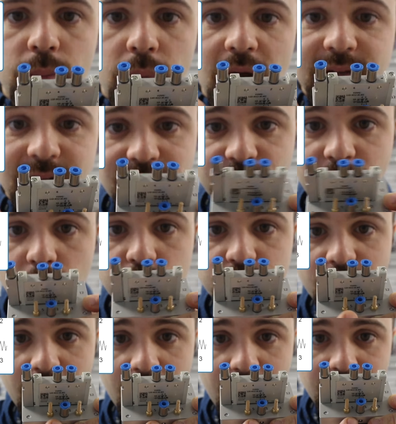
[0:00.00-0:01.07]
by default,
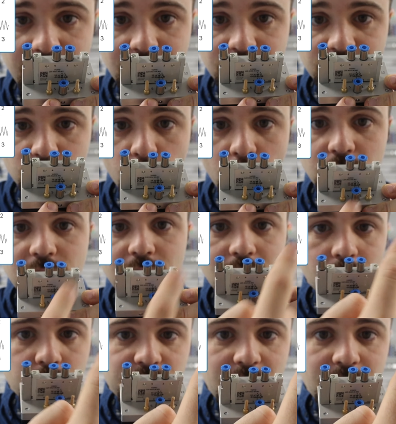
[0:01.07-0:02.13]
air into 1
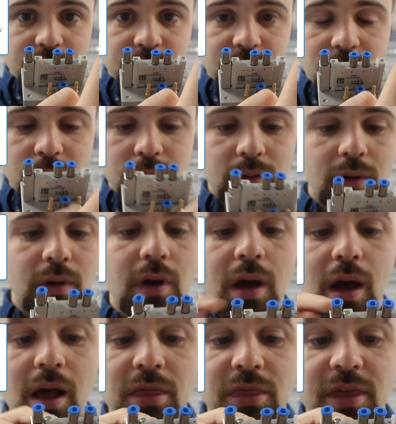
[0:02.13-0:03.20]
comes out of 2,
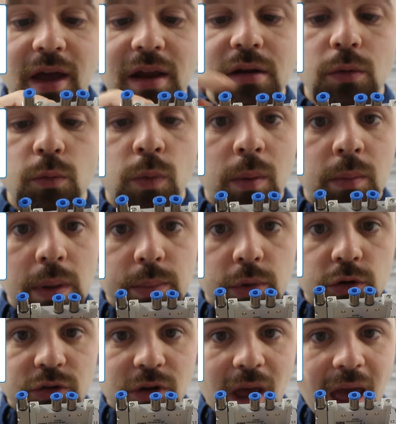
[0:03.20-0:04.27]
and then when we
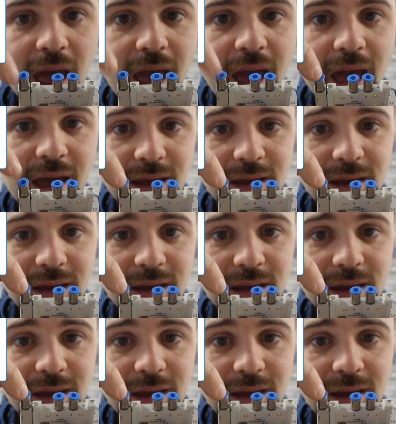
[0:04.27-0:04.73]
put air